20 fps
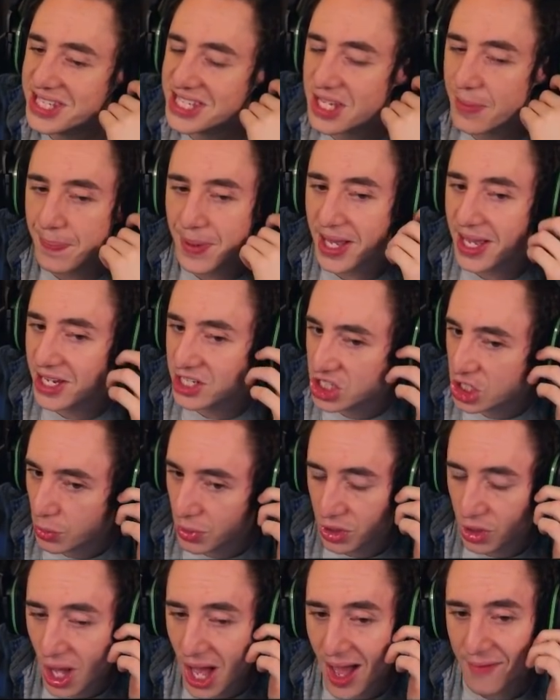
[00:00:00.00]
the big issue with
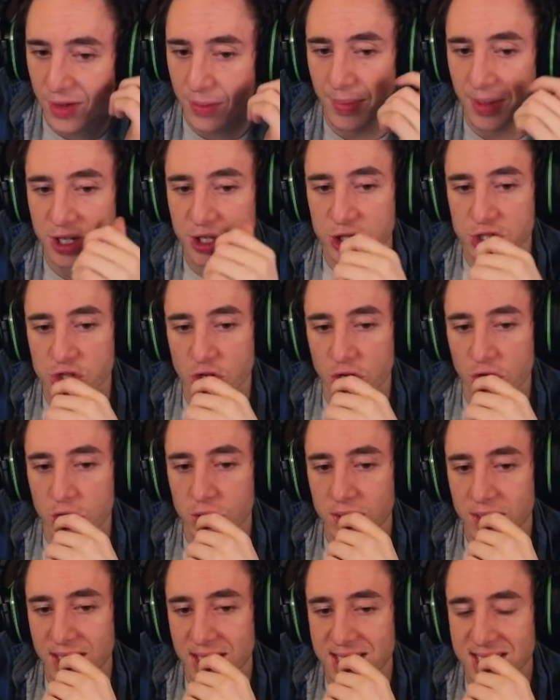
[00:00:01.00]
not having mid control.
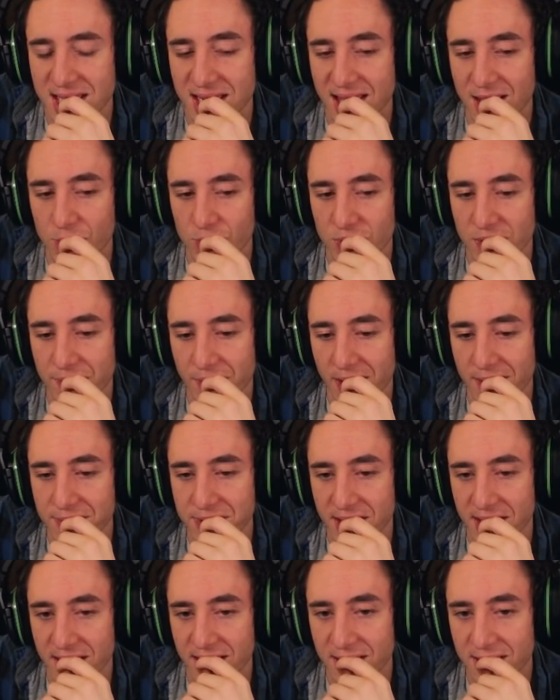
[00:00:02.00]
He's going to get revived
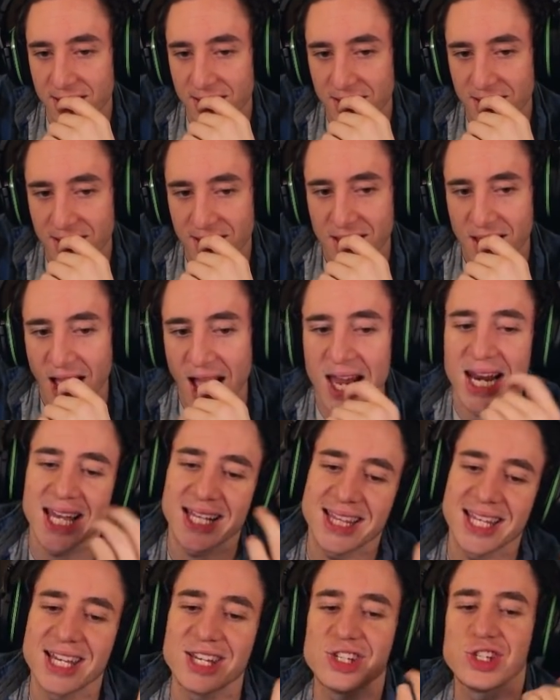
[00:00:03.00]
here. I like
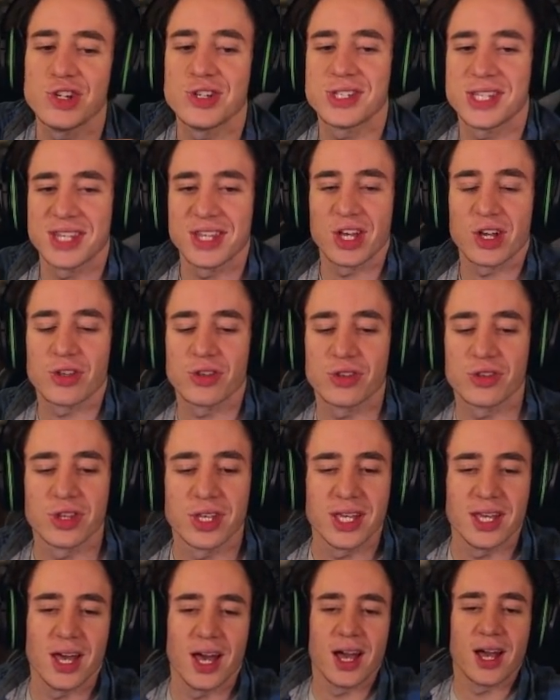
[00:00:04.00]
that he's using
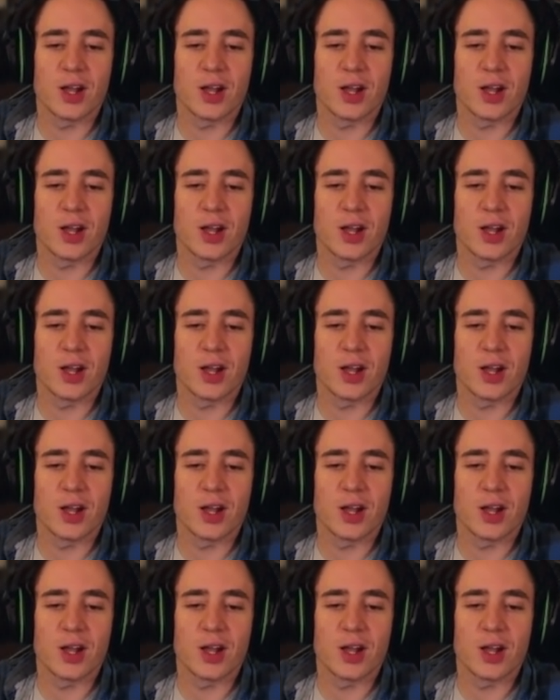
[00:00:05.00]
the